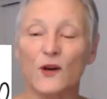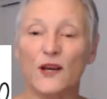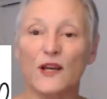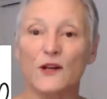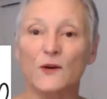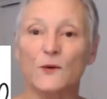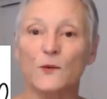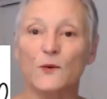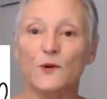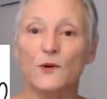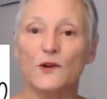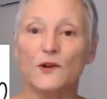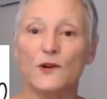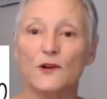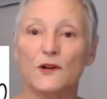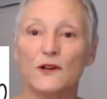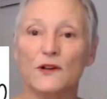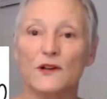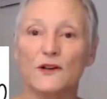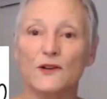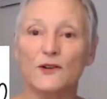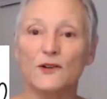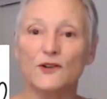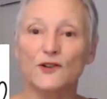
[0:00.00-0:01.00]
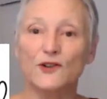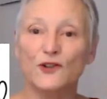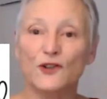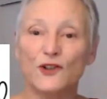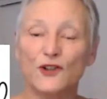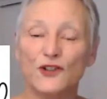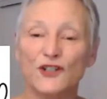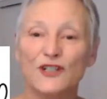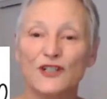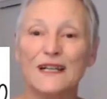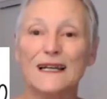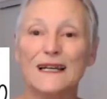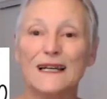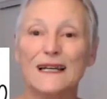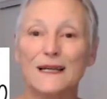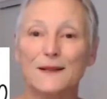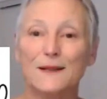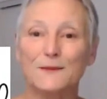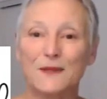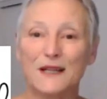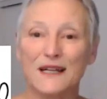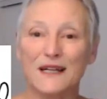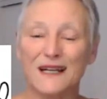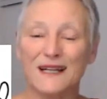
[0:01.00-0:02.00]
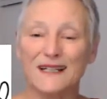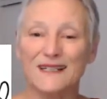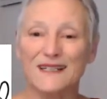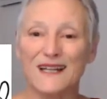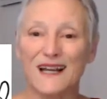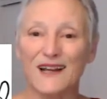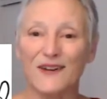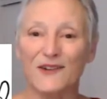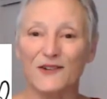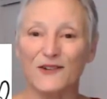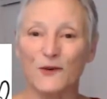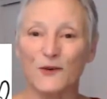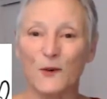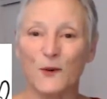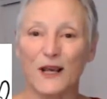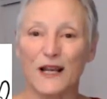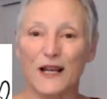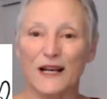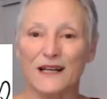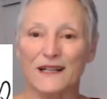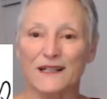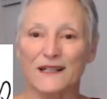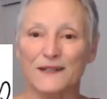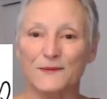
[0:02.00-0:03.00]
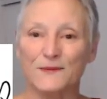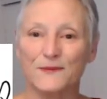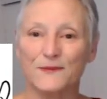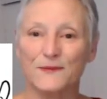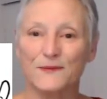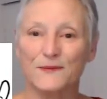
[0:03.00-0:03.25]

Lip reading: it will not eliminate as quickly.